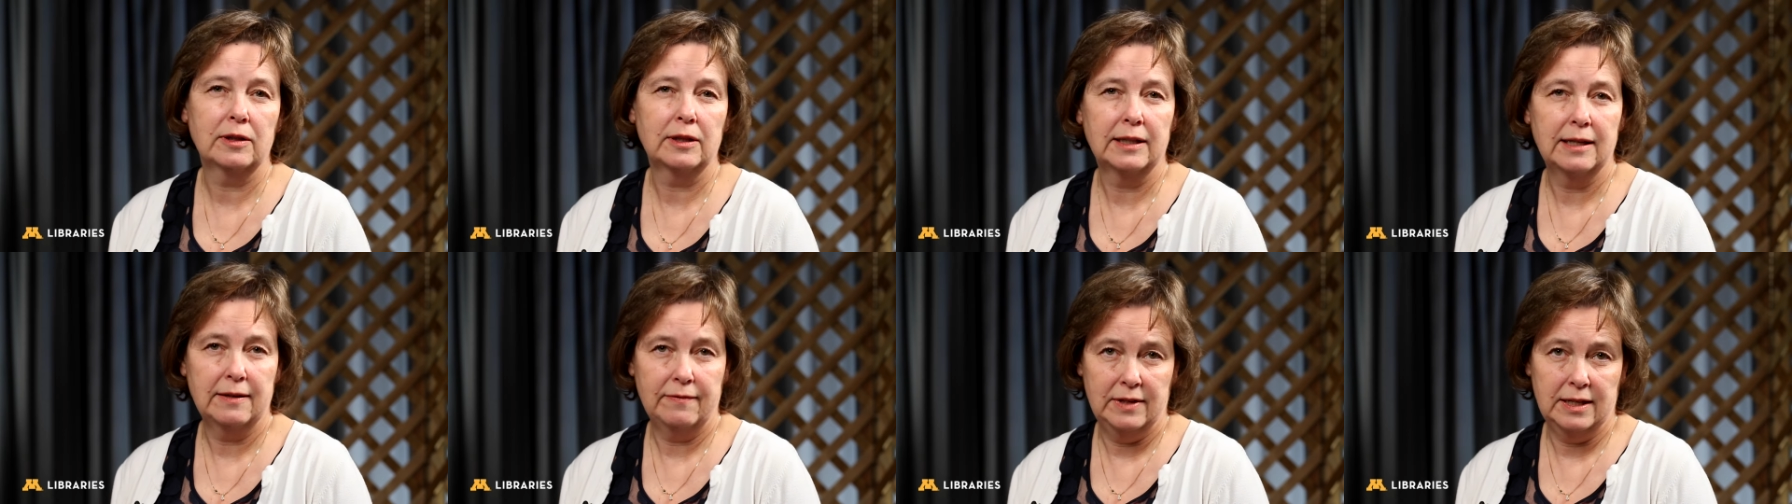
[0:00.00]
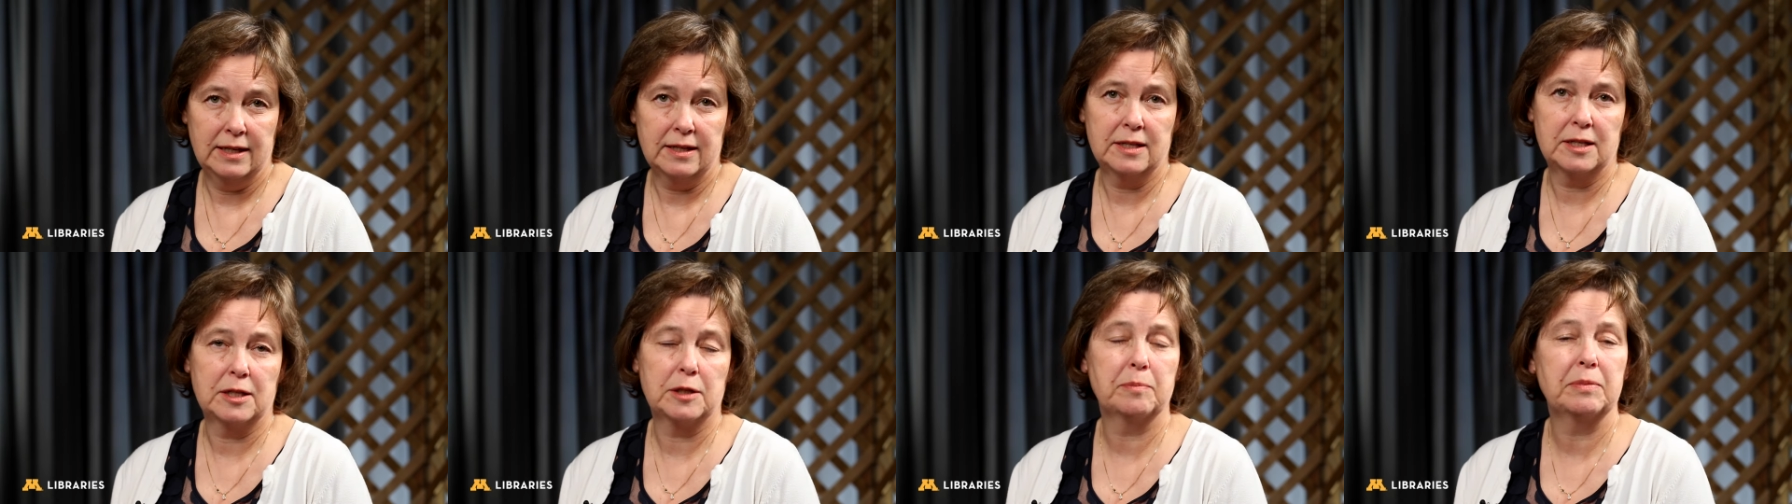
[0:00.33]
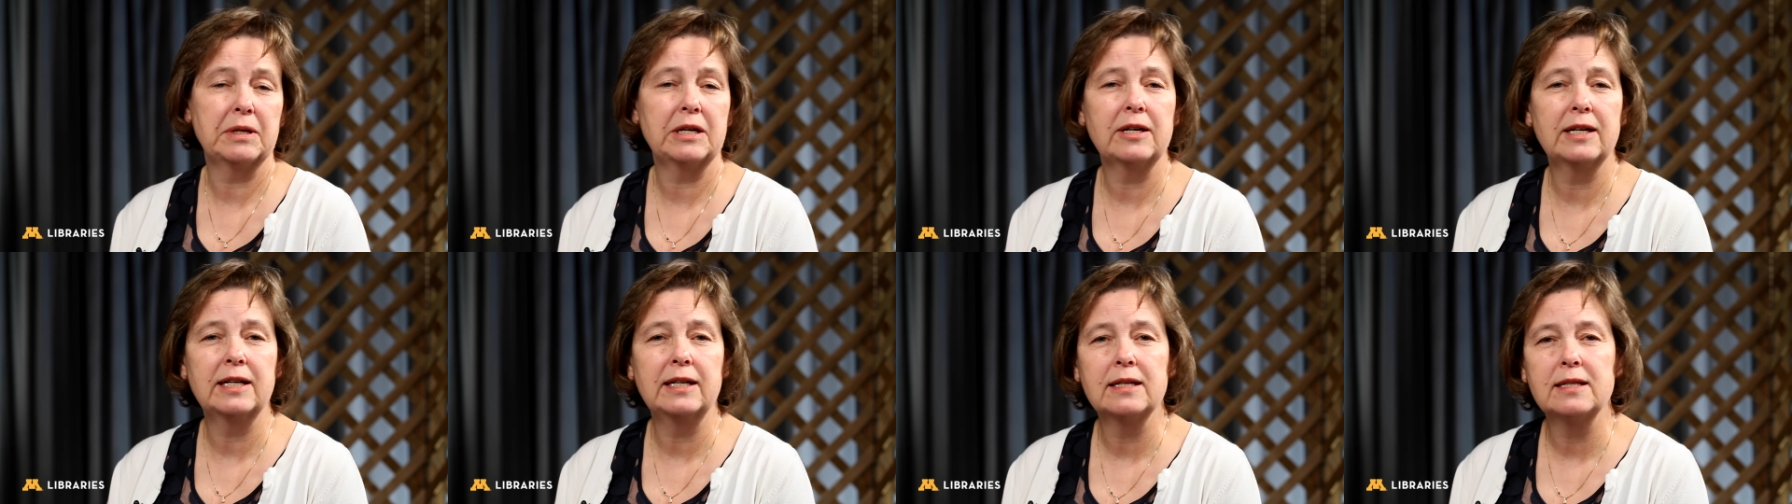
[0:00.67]
lived
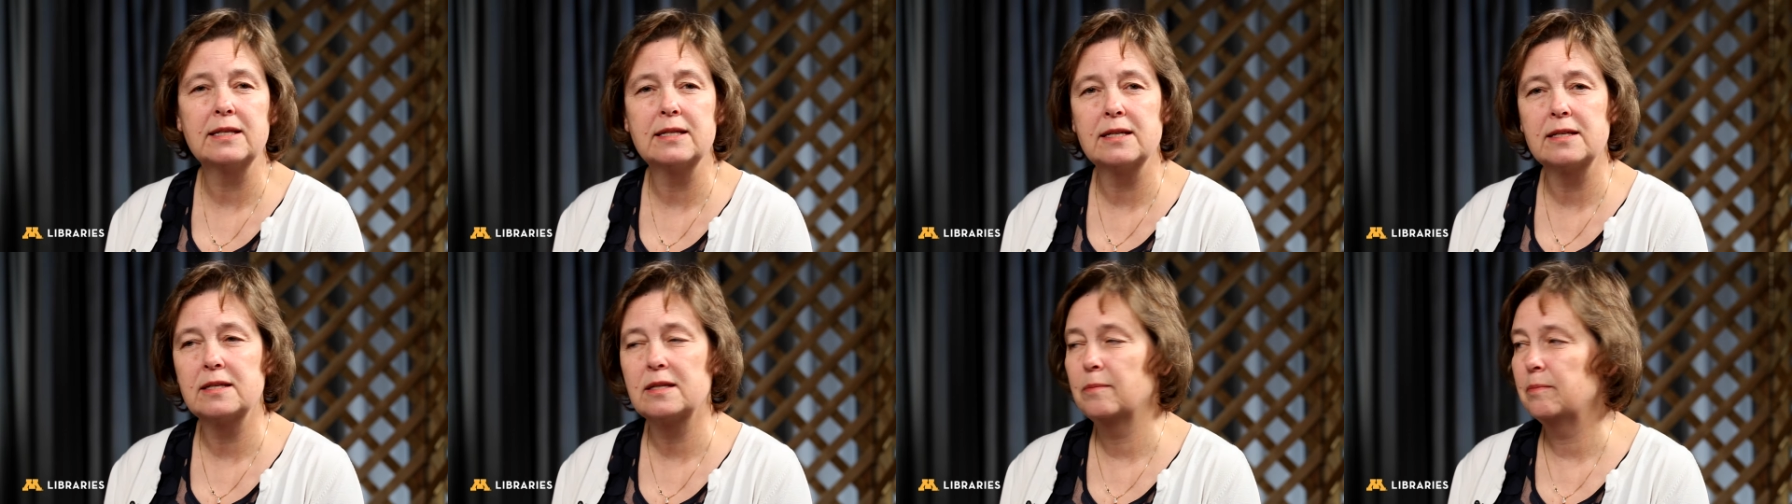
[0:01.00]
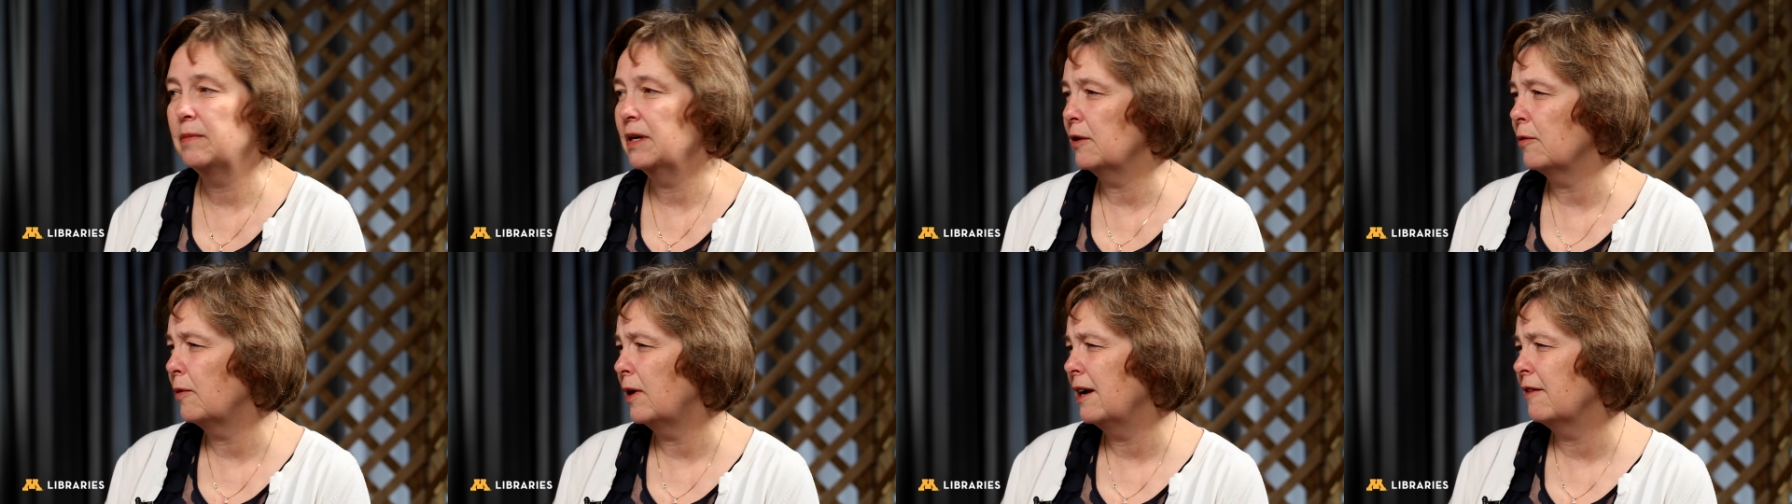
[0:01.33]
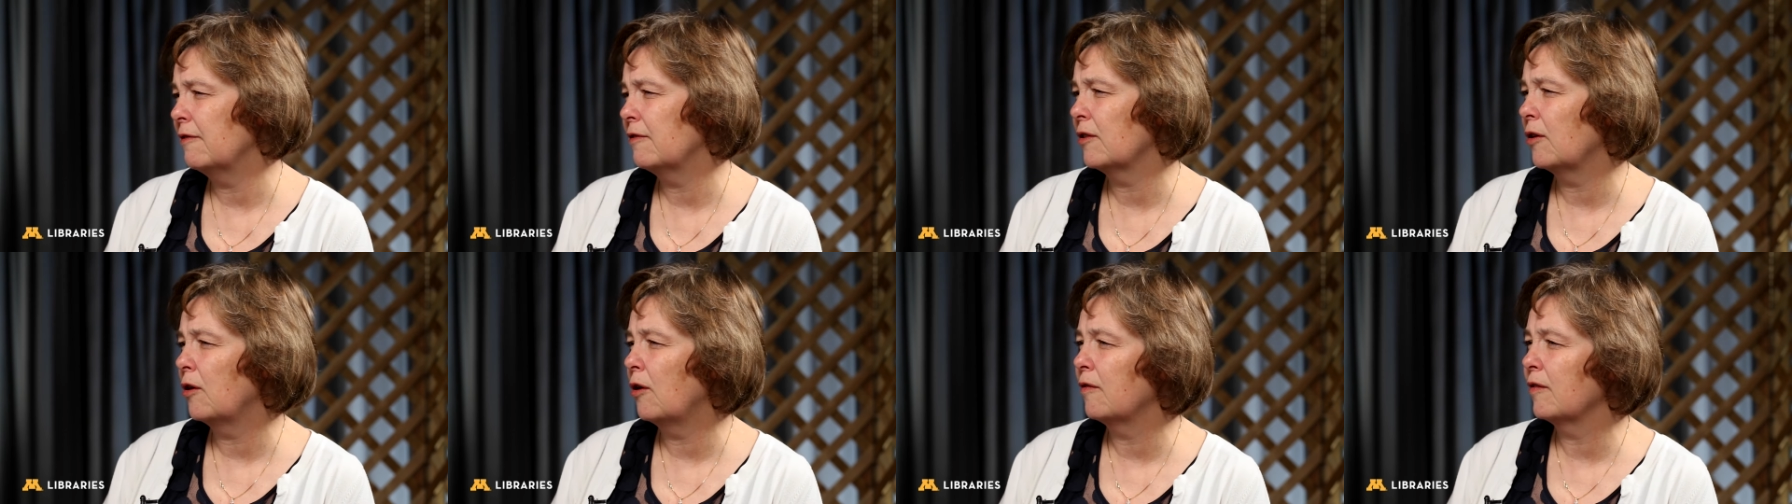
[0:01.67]
experience as a
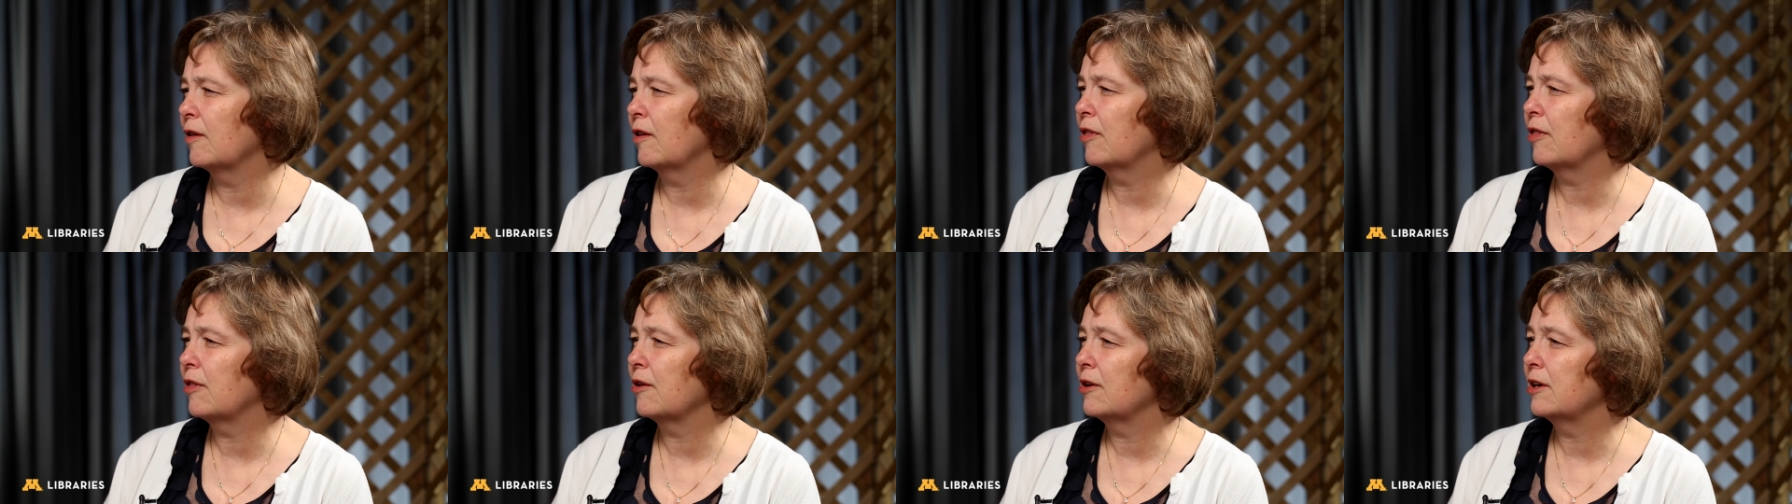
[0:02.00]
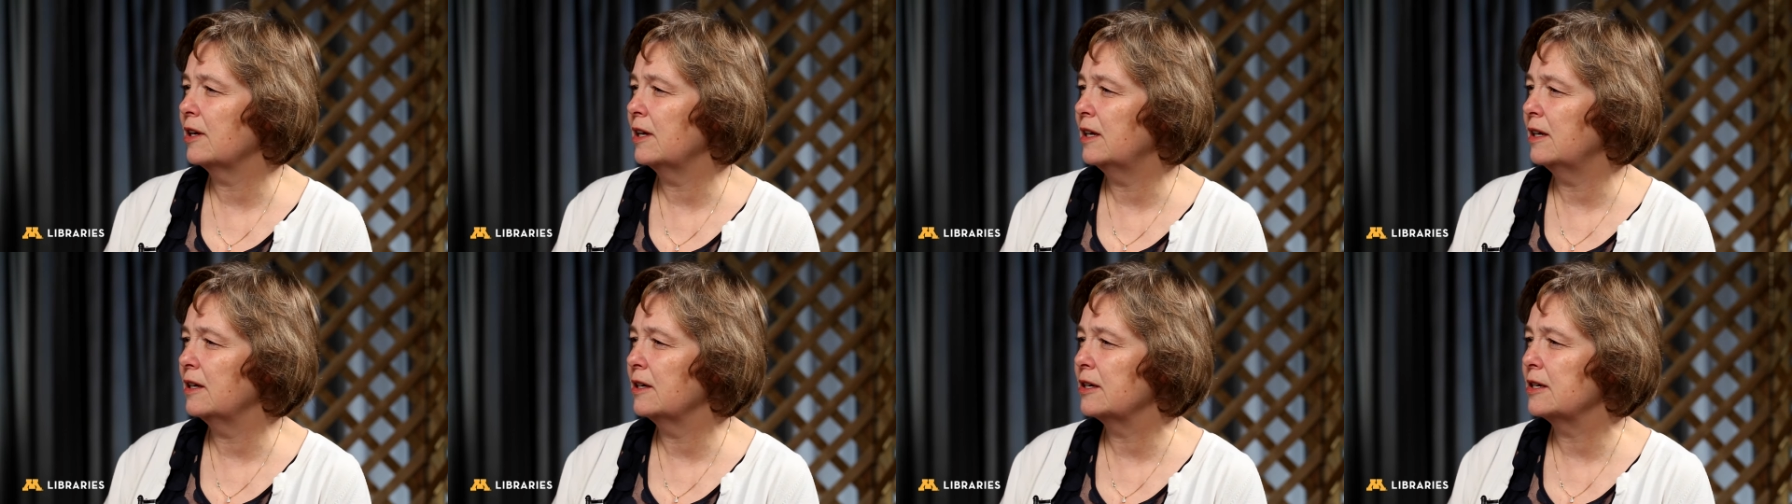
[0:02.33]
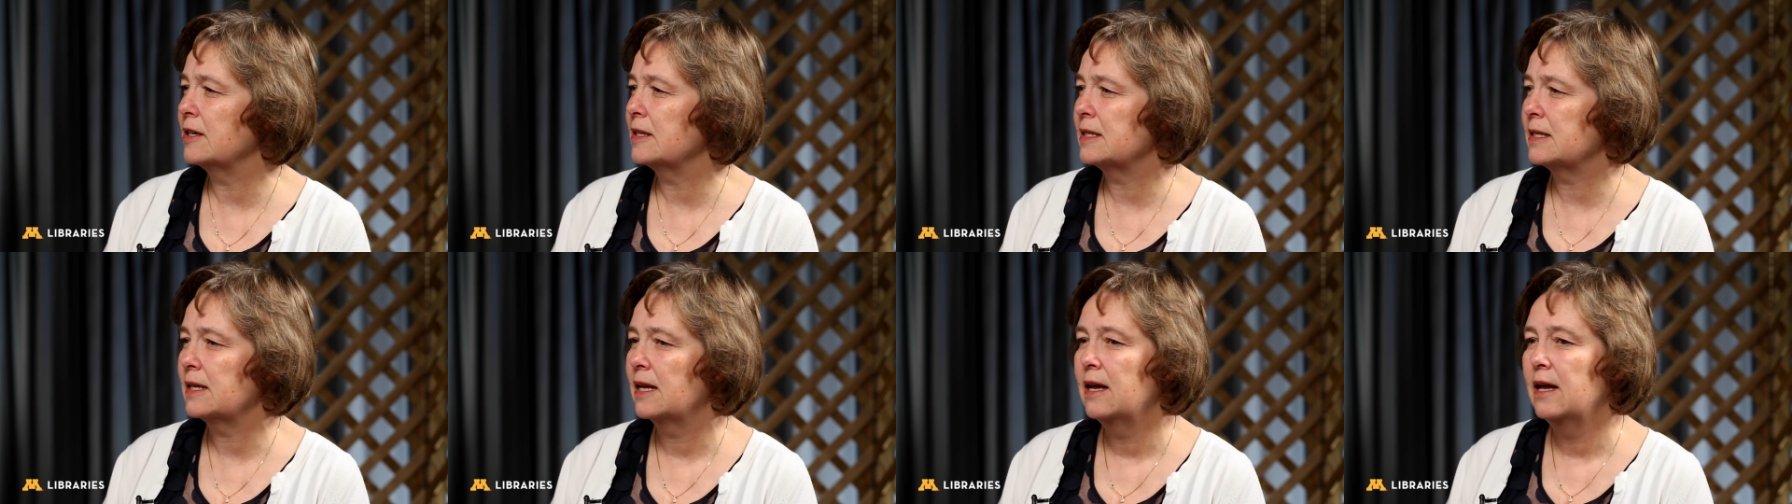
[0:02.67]
midwife for over thirty
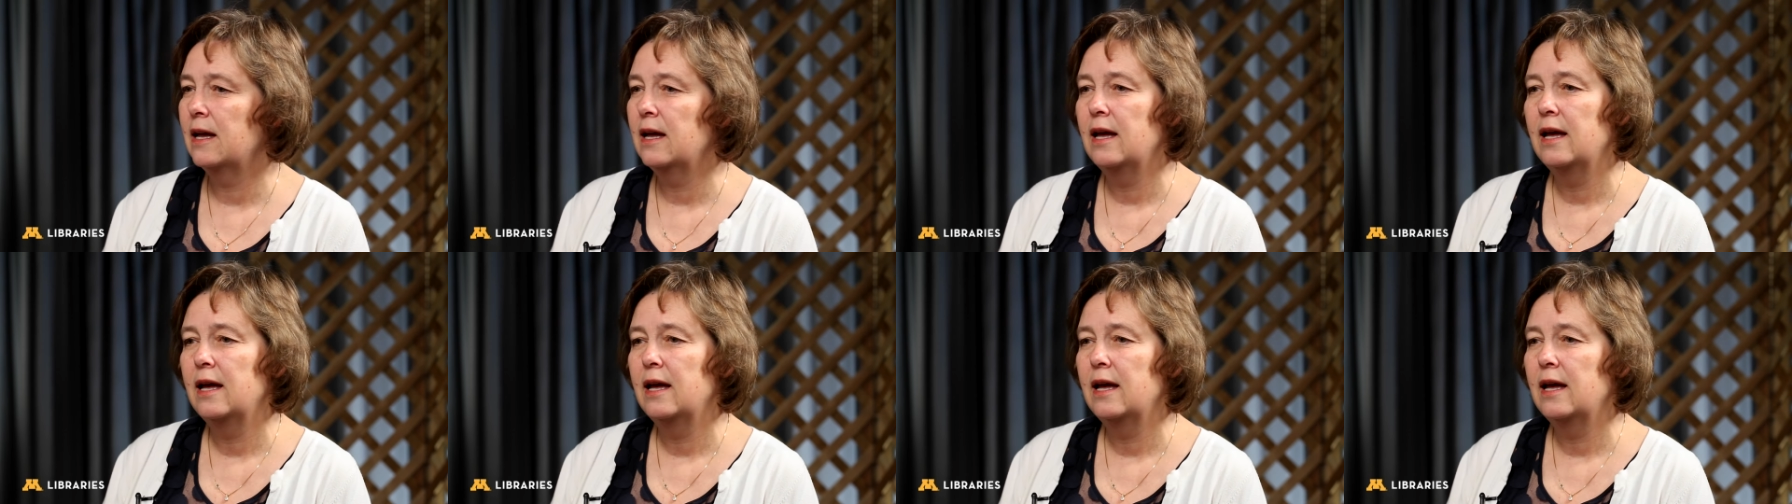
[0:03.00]
years